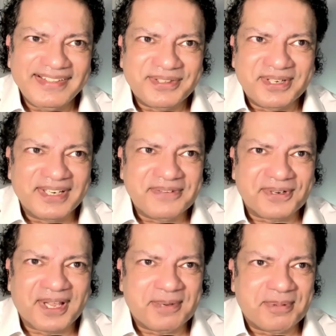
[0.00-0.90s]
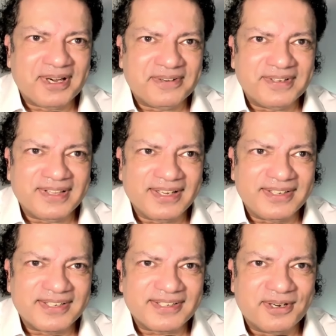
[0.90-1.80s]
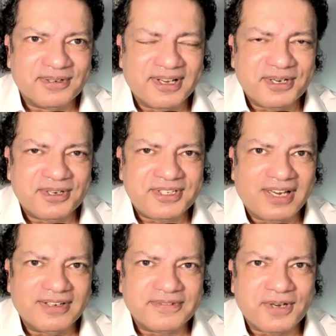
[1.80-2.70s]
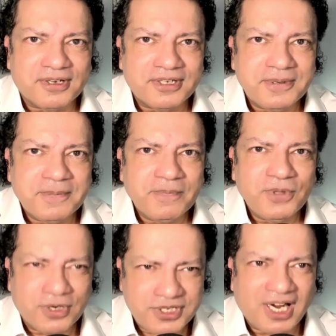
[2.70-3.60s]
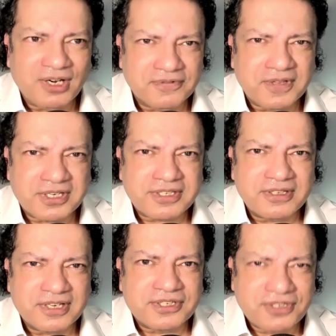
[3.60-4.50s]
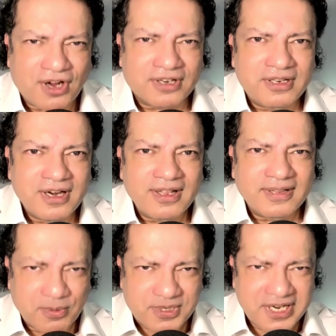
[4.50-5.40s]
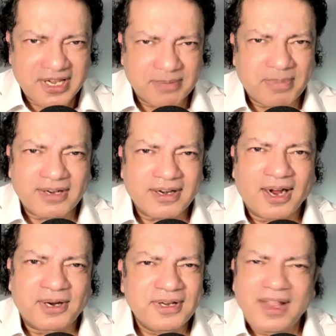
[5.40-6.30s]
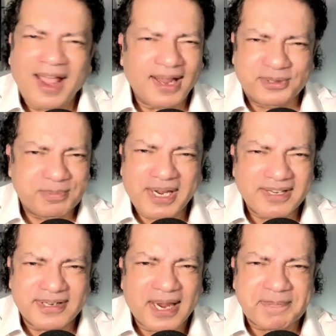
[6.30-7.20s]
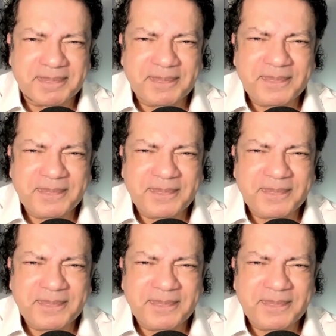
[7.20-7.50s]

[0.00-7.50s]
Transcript: Really forget about everything and just know that you're a child of God. You're a child of this God that we sing about now. Hallowed be his name.